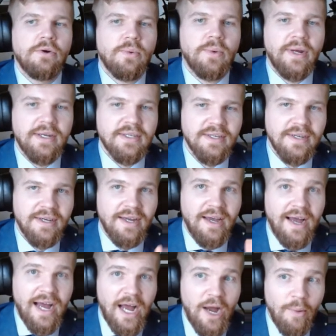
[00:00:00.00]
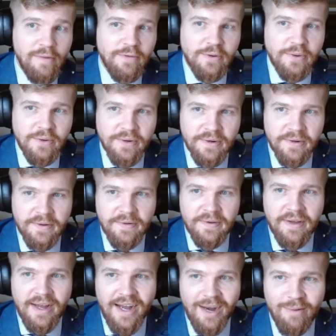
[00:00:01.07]
Great. However,
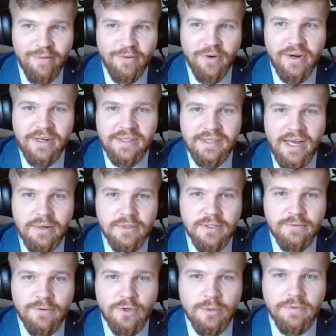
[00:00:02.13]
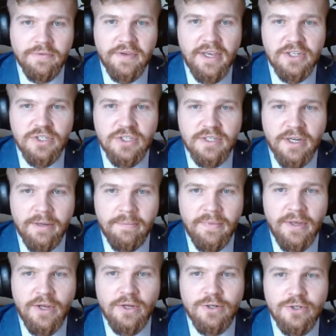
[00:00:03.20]
however, an allowance for normal vacation time
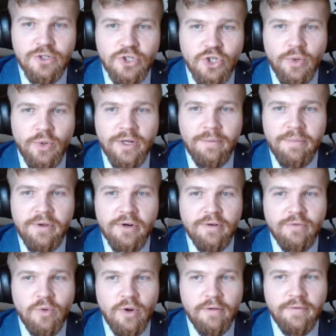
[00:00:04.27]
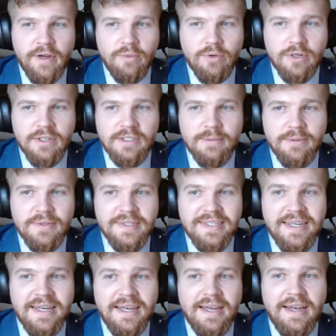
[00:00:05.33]
during a period of qualifying work experience